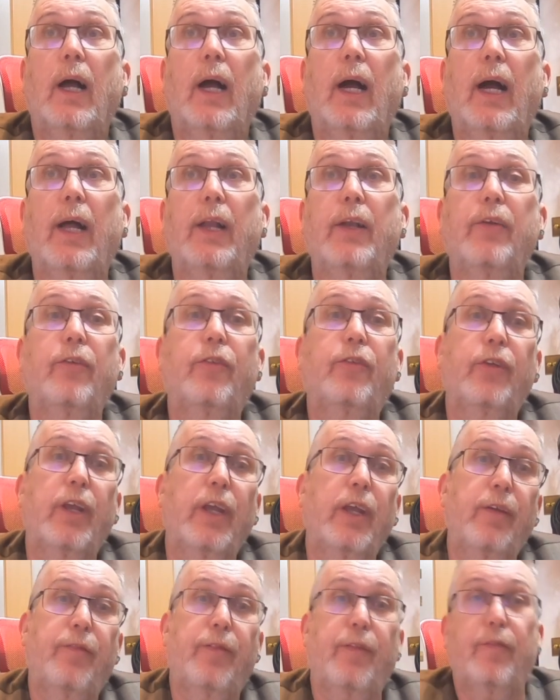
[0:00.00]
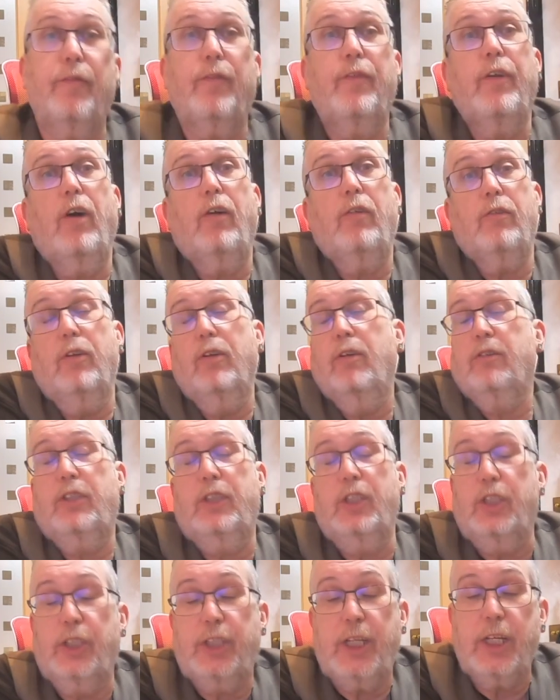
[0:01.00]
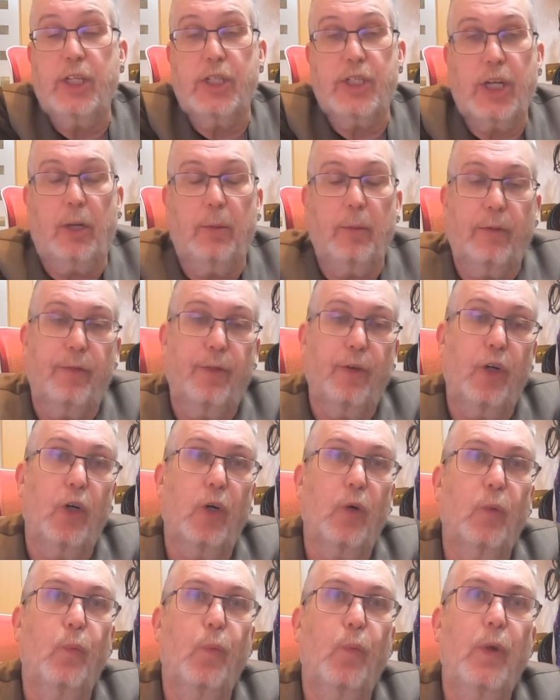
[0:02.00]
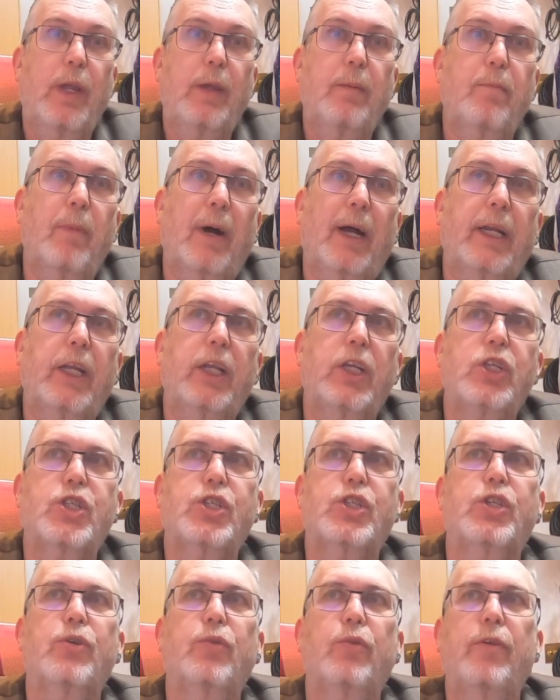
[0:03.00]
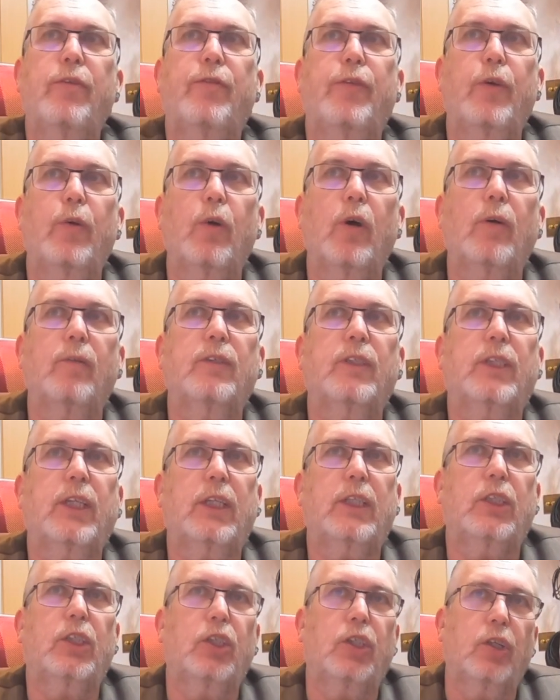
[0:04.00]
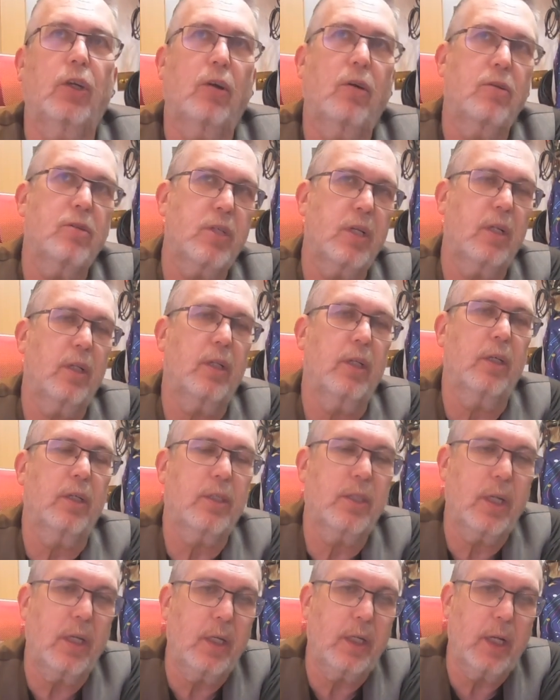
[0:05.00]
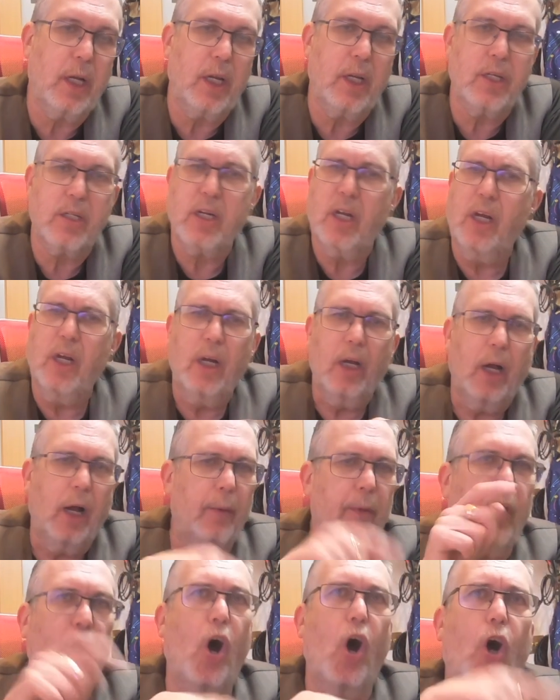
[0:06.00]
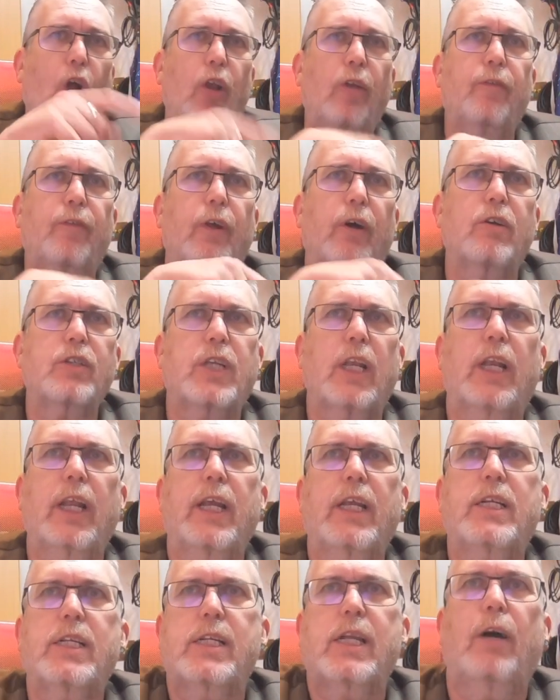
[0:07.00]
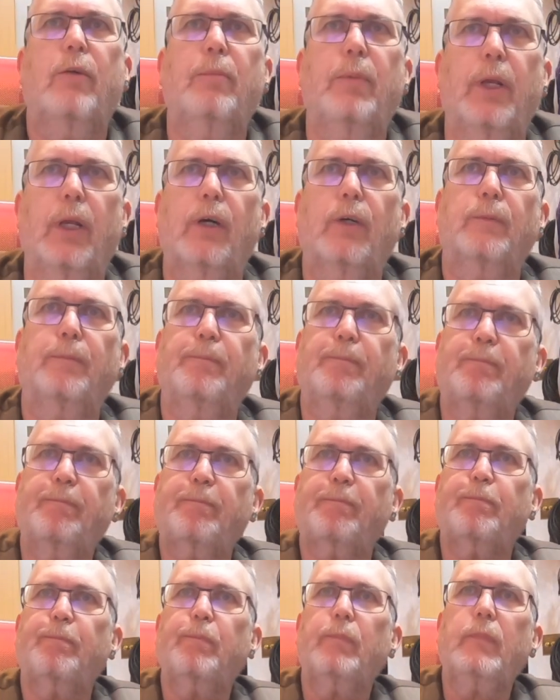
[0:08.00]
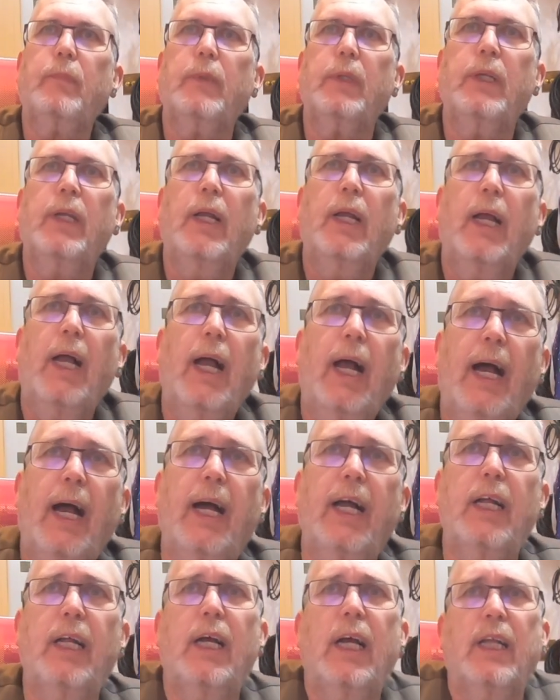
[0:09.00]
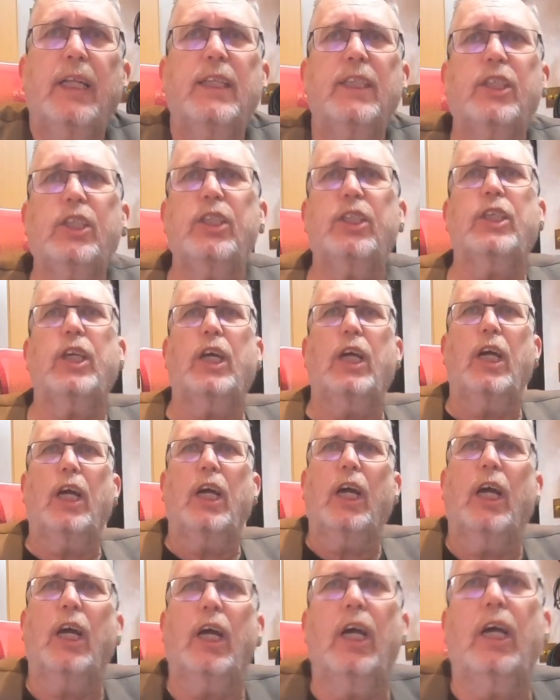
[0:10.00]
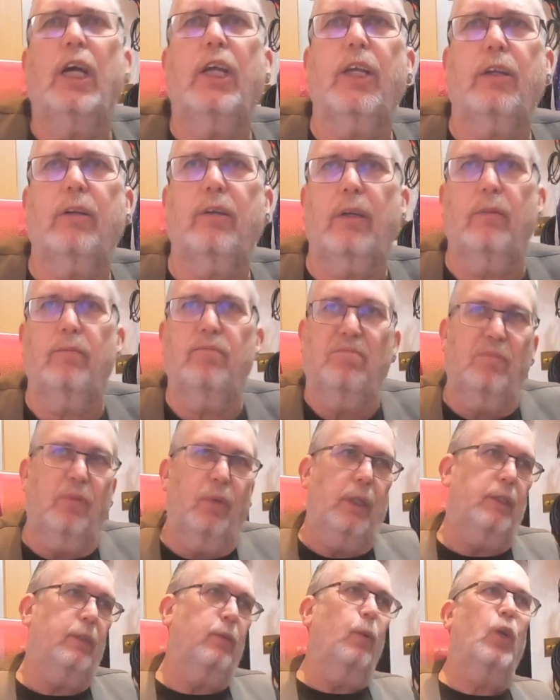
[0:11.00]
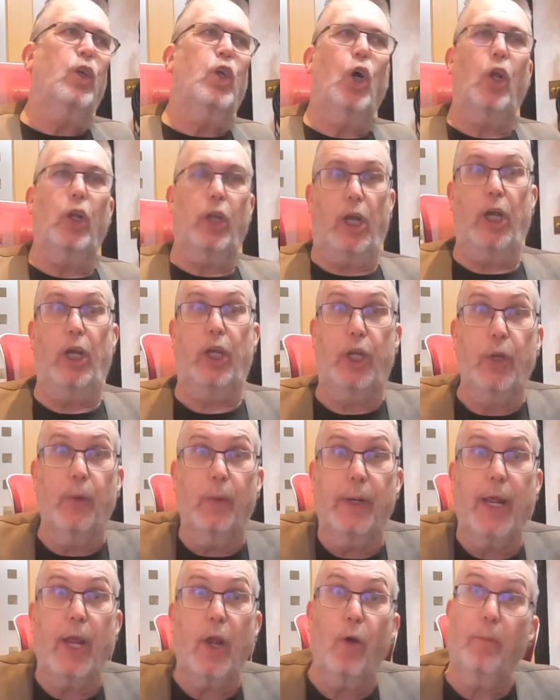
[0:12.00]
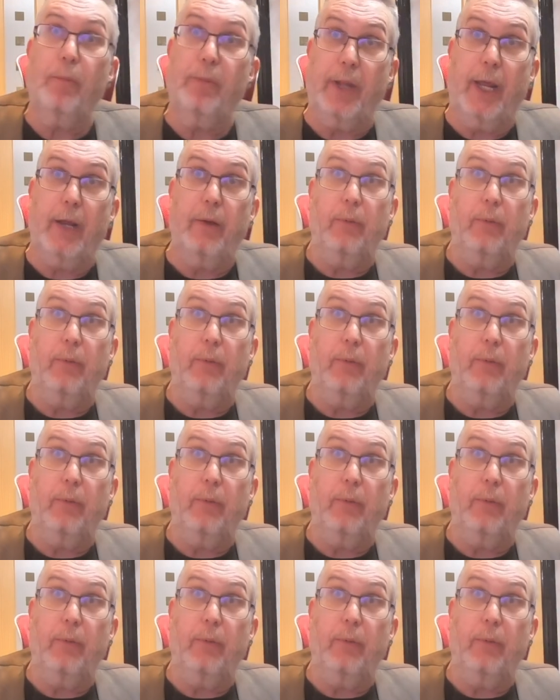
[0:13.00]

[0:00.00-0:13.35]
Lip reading: And if you've not seen the channel before, we managed to review over 60 shows in 13 days. I mean, all of those are linked down below. And this is well, we'll call it a Q&A update,